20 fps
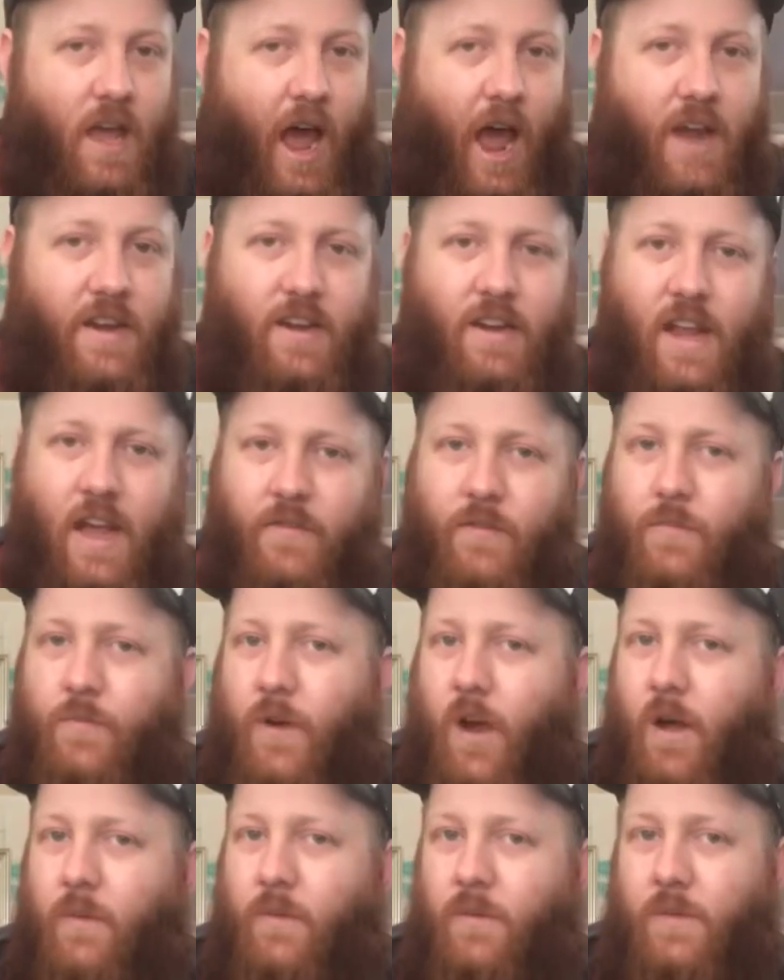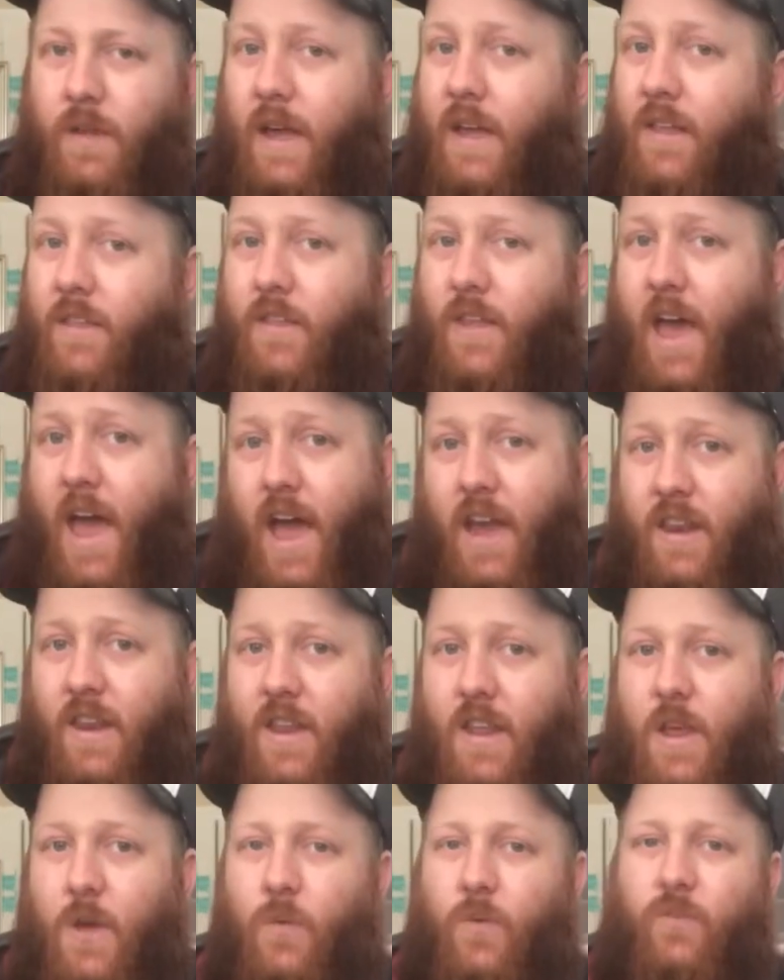I didn't have a problem like that.
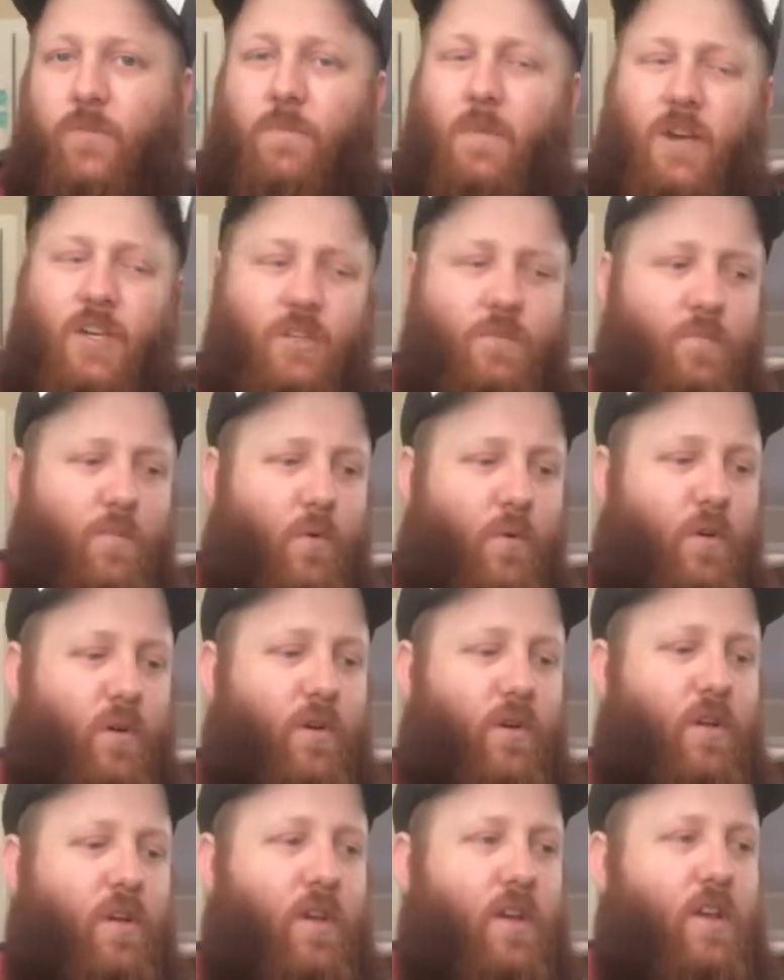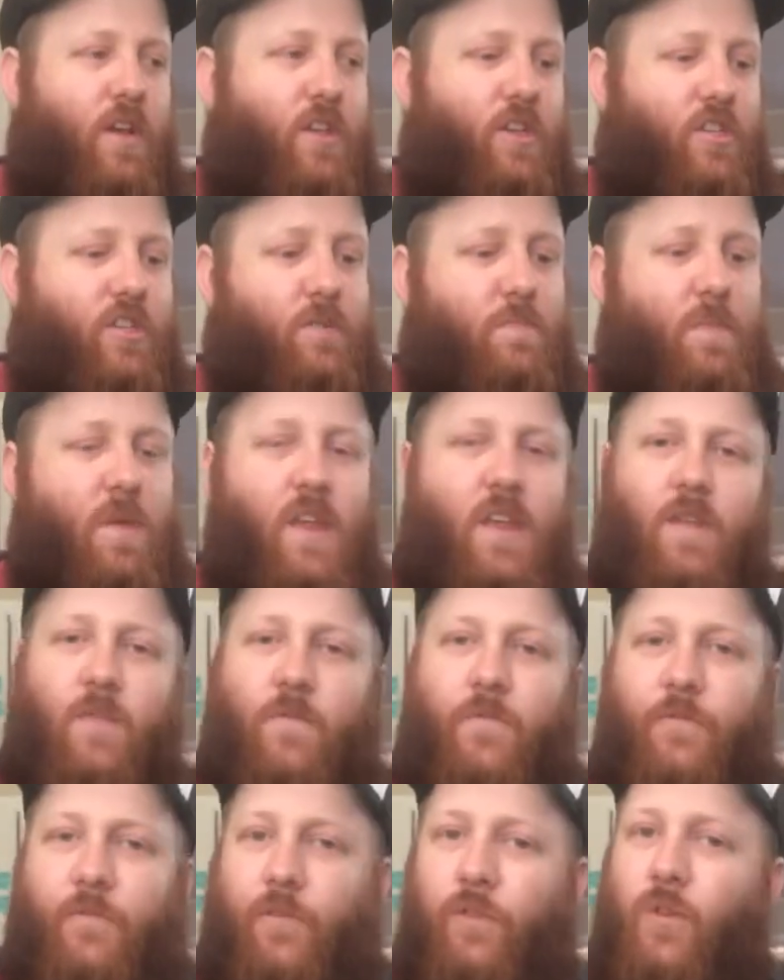It was much more just being
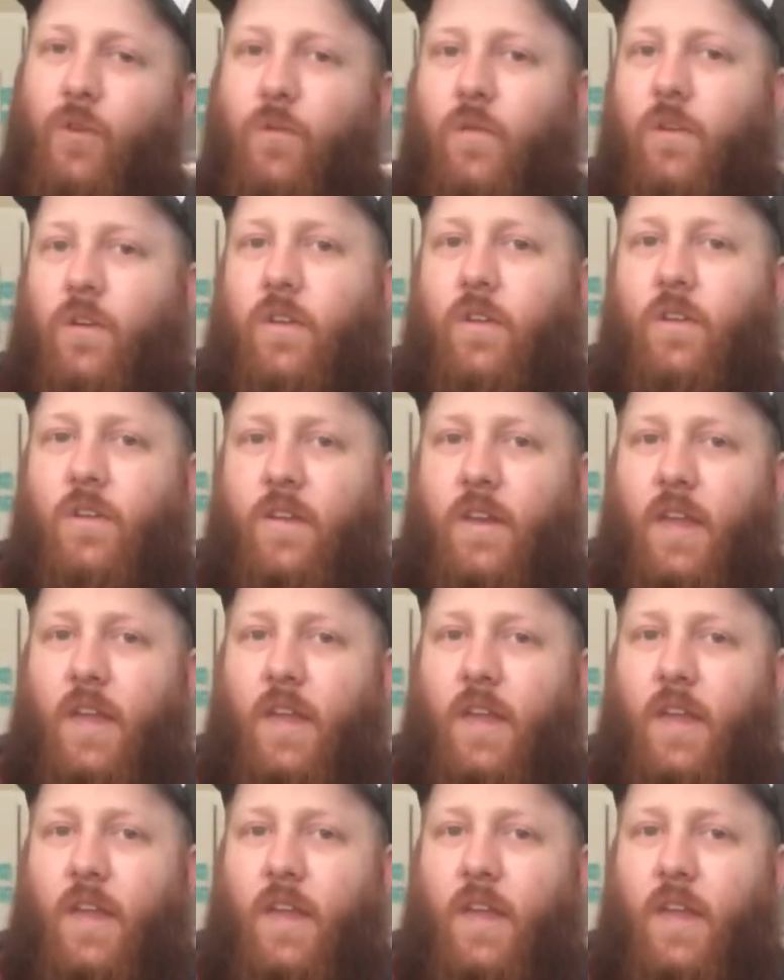fluid